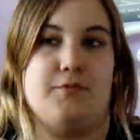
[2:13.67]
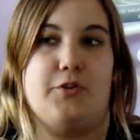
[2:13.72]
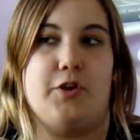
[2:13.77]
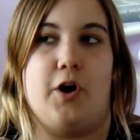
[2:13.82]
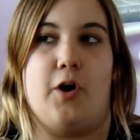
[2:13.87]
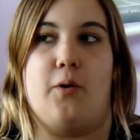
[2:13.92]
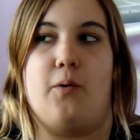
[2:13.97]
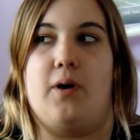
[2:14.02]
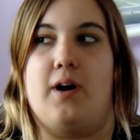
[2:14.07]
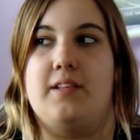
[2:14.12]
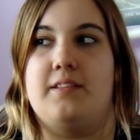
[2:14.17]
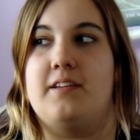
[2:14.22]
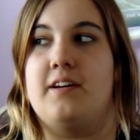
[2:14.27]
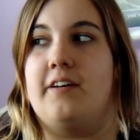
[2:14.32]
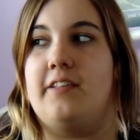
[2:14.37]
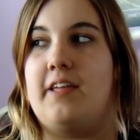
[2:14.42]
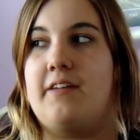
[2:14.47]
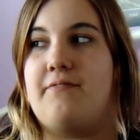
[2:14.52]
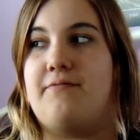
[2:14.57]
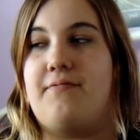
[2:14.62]
So
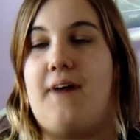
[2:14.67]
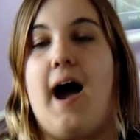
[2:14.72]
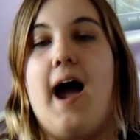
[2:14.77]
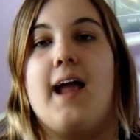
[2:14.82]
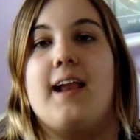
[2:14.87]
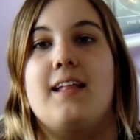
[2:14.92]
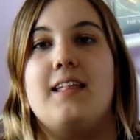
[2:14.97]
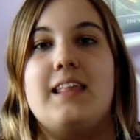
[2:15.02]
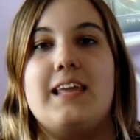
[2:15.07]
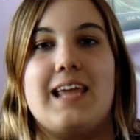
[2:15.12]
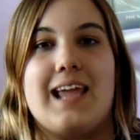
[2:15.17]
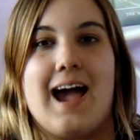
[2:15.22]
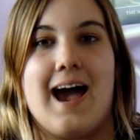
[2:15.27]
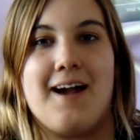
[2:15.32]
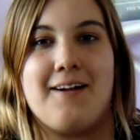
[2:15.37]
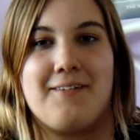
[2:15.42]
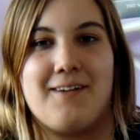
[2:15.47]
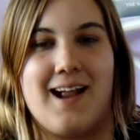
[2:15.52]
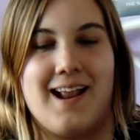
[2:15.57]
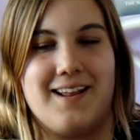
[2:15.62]
until they finally
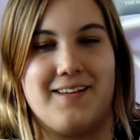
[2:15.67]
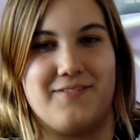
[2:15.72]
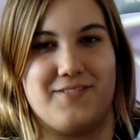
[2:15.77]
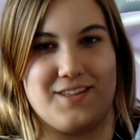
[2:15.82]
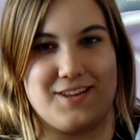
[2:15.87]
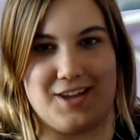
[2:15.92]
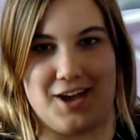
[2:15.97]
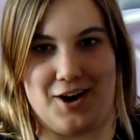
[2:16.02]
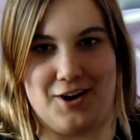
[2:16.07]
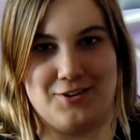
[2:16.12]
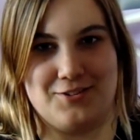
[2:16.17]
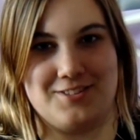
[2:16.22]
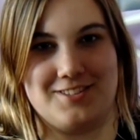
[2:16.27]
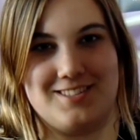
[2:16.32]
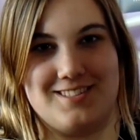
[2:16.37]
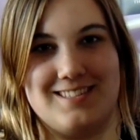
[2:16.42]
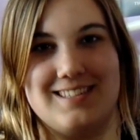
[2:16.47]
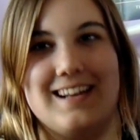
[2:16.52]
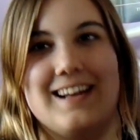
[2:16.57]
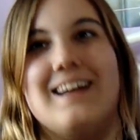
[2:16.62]
got rid of the
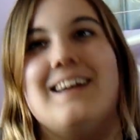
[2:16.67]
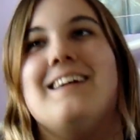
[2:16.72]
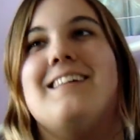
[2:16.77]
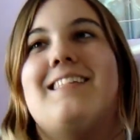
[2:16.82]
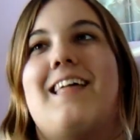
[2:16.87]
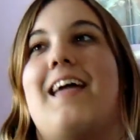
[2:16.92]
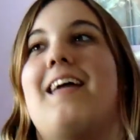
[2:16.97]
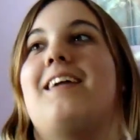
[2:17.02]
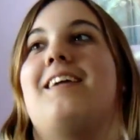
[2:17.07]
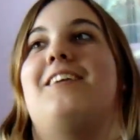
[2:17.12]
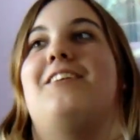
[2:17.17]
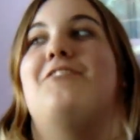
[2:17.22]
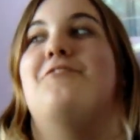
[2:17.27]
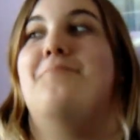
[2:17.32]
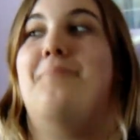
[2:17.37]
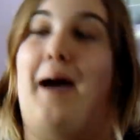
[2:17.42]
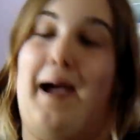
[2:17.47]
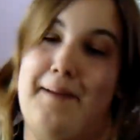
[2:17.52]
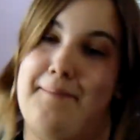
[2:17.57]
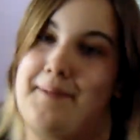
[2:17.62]
ghost, thank you,
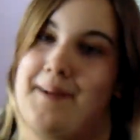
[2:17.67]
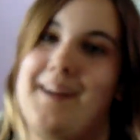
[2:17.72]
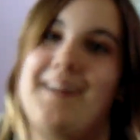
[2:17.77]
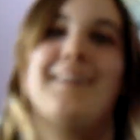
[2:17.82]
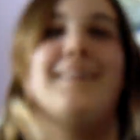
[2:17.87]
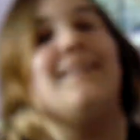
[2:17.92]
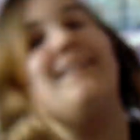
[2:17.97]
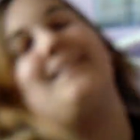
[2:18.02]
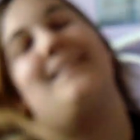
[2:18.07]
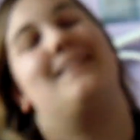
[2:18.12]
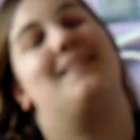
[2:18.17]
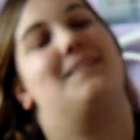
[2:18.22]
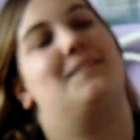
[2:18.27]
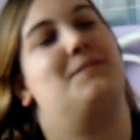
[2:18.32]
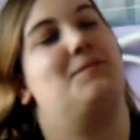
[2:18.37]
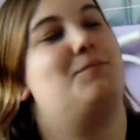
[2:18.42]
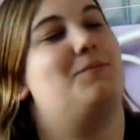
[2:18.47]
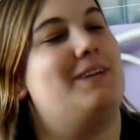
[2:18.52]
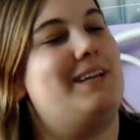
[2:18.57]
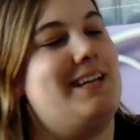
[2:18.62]
Piper,
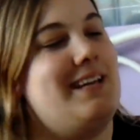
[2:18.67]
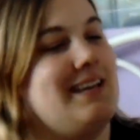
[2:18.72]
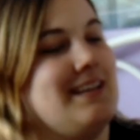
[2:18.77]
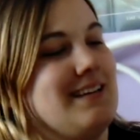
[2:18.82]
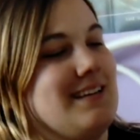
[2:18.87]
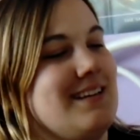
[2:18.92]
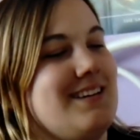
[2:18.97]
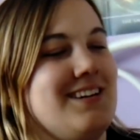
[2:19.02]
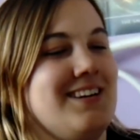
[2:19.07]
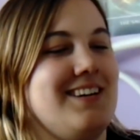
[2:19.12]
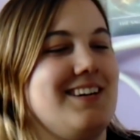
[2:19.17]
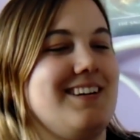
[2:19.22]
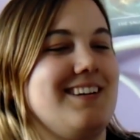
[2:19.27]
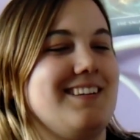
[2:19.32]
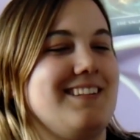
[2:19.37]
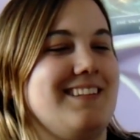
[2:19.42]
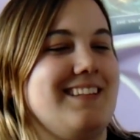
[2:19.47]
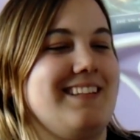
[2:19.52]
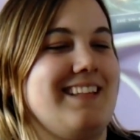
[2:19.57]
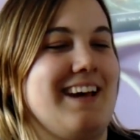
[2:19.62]
we,
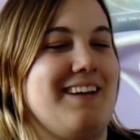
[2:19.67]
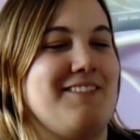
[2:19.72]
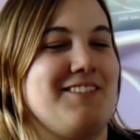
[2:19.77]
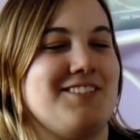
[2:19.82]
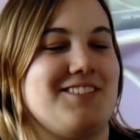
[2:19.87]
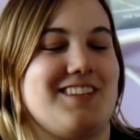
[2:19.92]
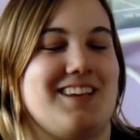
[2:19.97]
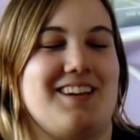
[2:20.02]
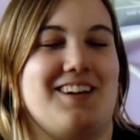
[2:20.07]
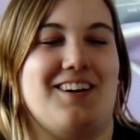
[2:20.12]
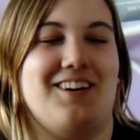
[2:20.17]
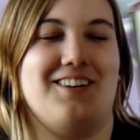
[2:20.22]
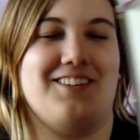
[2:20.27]
that was like,